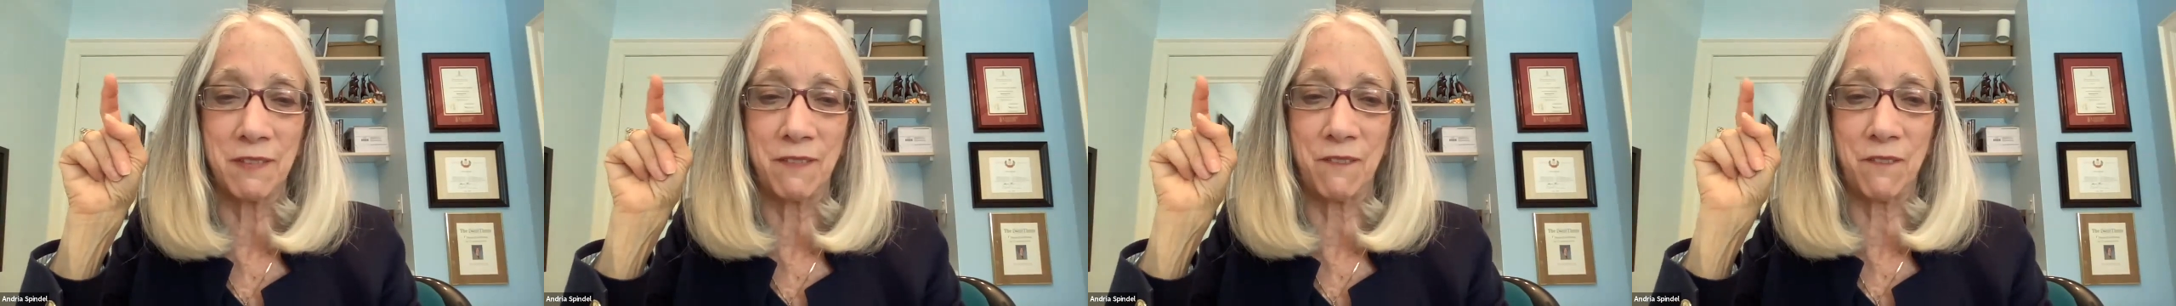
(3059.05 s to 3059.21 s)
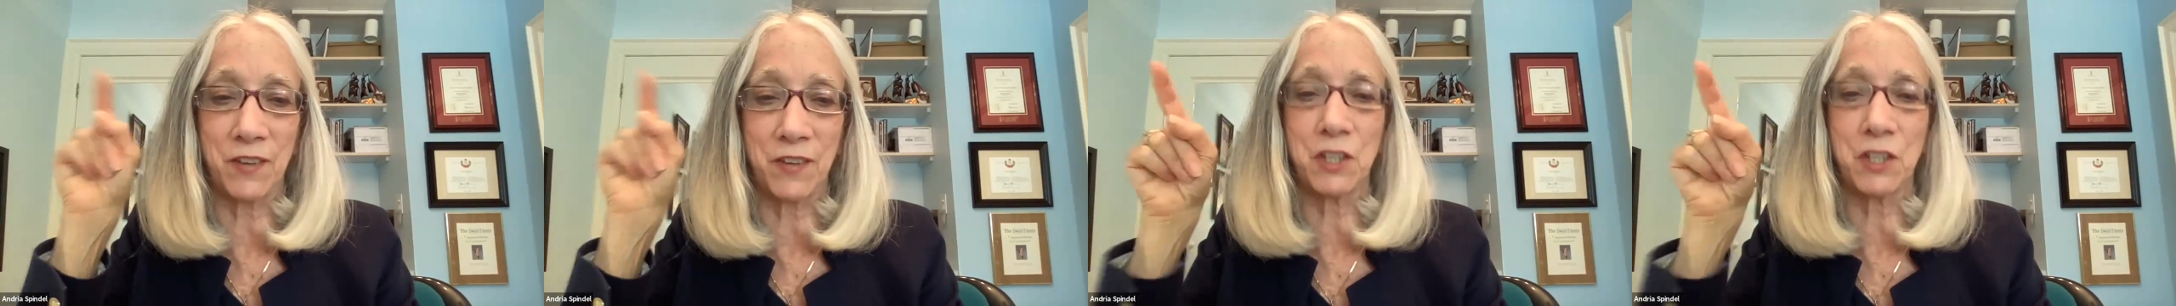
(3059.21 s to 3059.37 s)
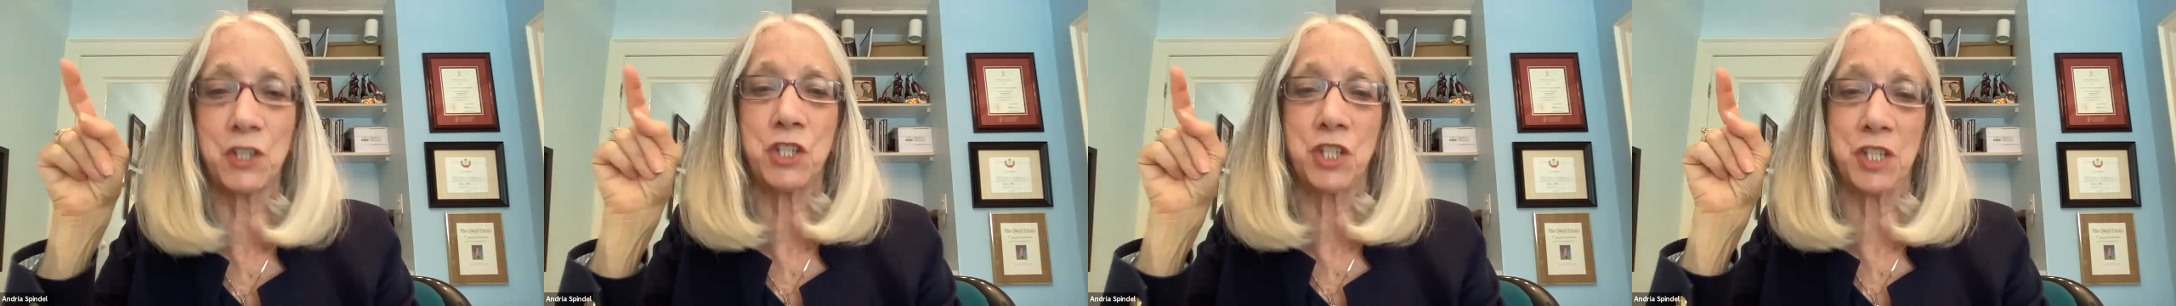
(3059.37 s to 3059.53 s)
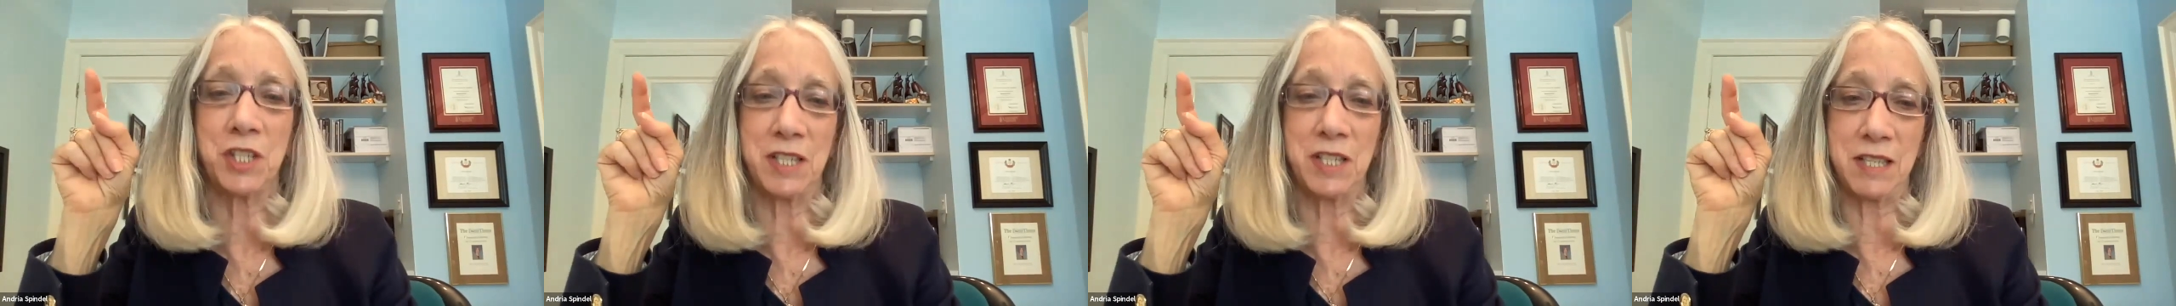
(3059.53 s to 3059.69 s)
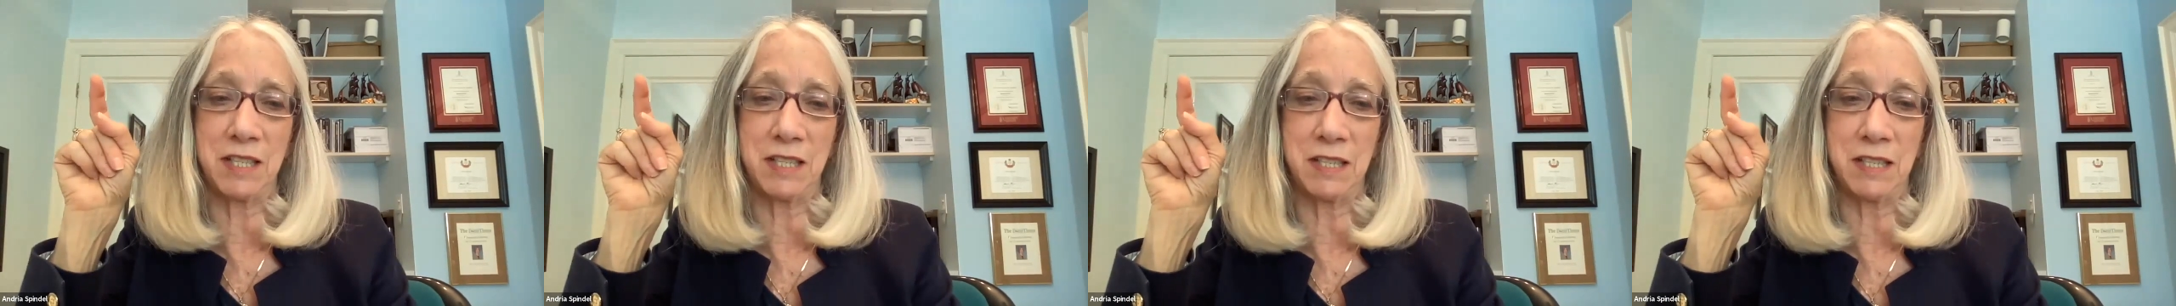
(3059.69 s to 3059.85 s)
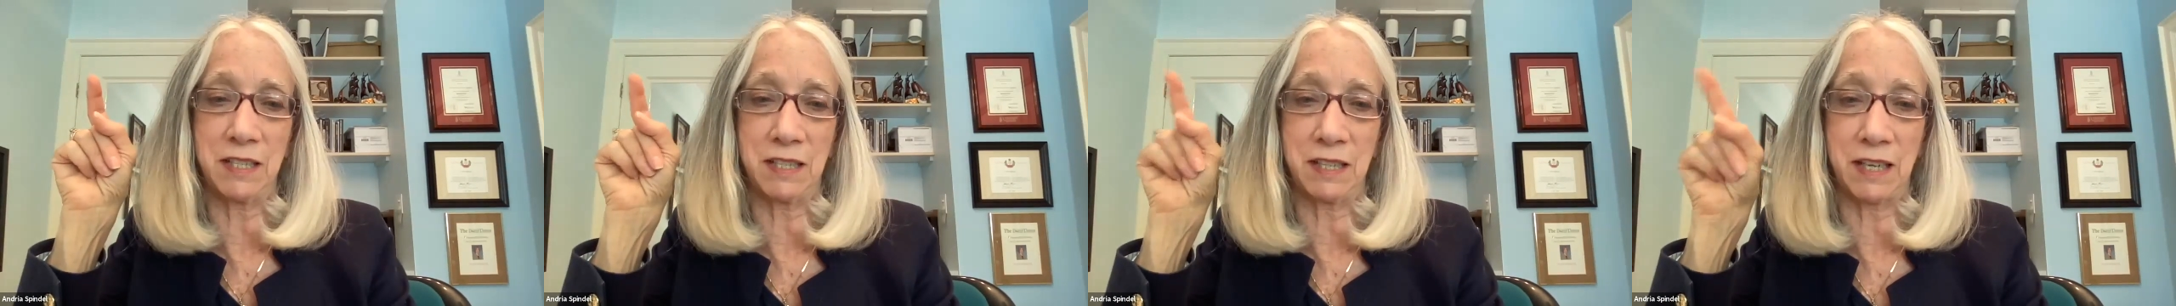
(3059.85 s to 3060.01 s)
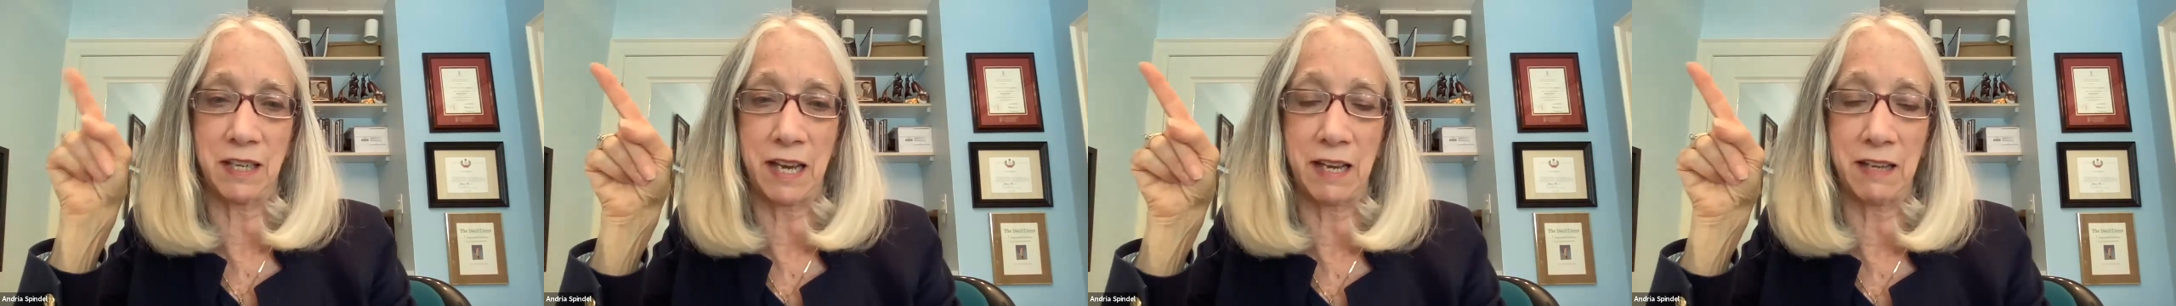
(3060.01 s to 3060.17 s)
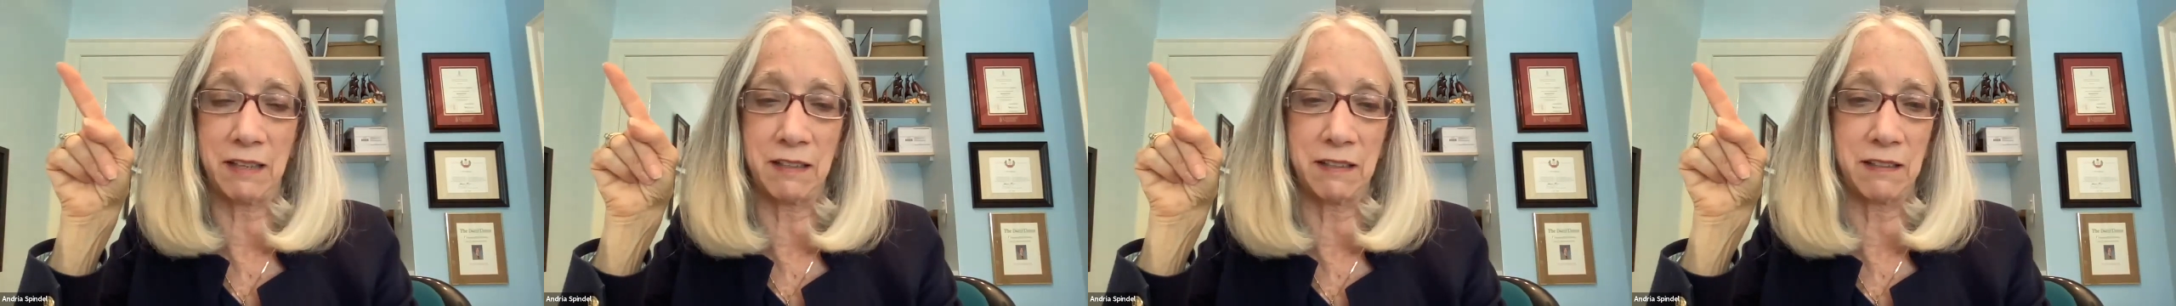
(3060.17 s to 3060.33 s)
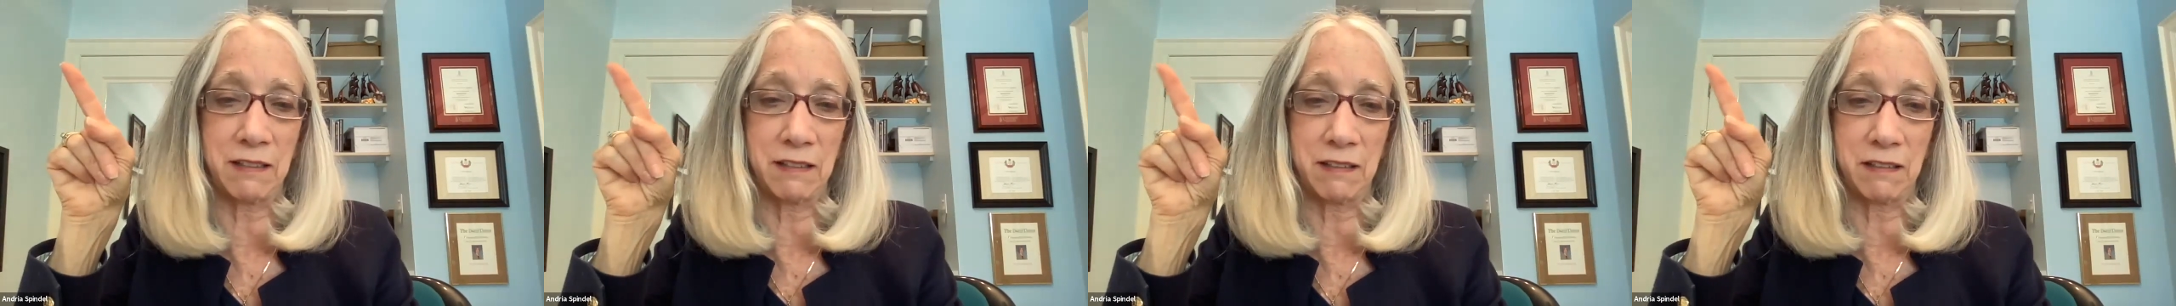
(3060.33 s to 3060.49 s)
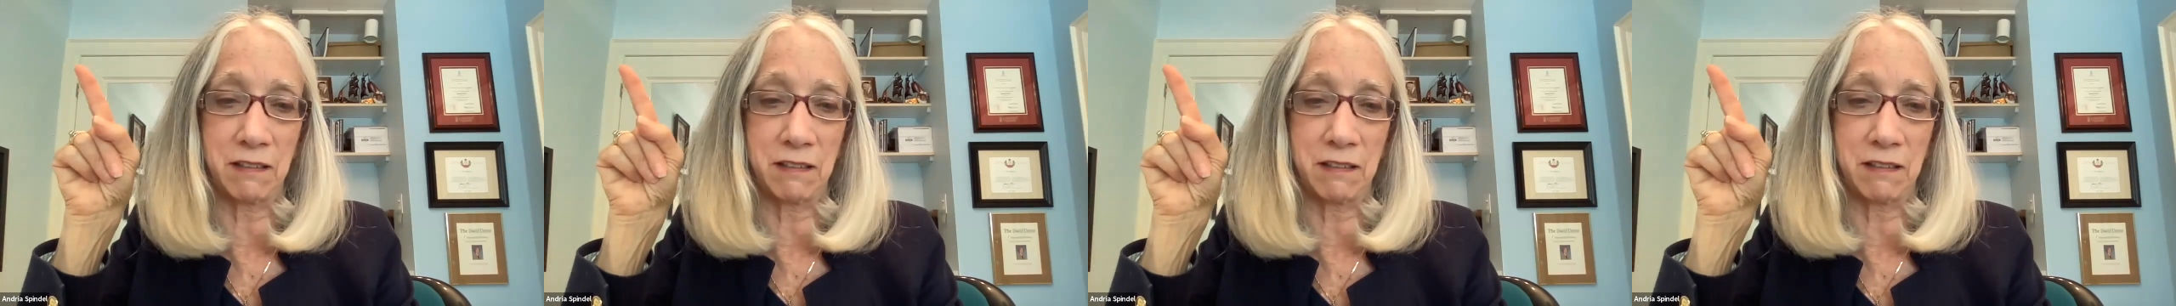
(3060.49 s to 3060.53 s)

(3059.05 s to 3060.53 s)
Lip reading: functioning in Canada